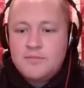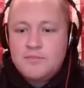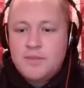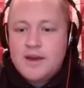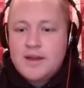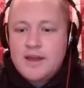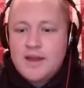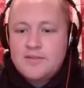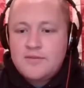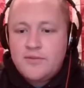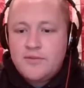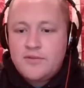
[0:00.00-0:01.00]

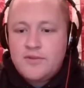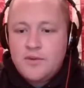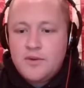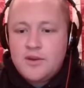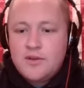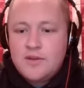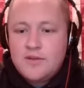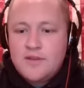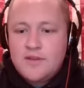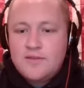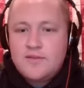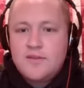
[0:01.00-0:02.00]
podcast. First year we do this,
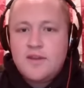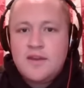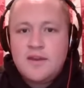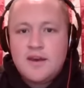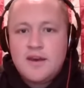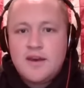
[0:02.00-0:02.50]
ACC